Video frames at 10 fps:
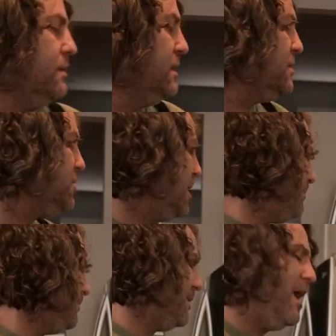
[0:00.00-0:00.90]
Any salt?
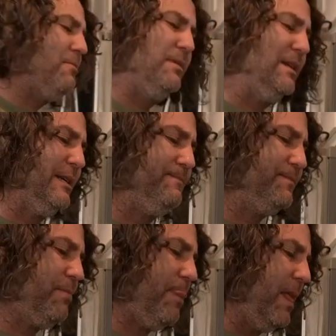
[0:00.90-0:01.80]
Not really.
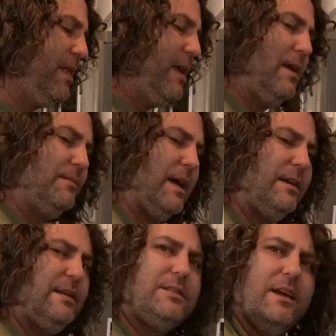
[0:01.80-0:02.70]
Kind
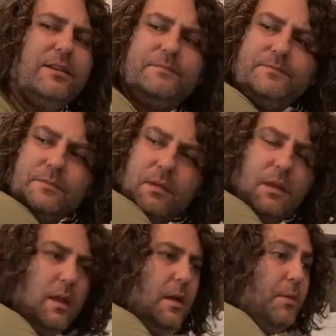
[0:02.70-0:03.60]
of needs nothing.
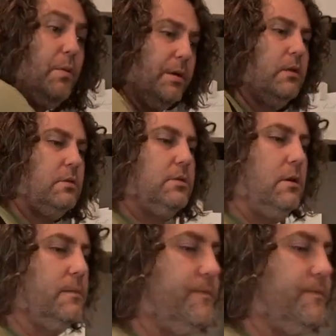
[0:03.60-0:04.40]
But we'll put a little salt.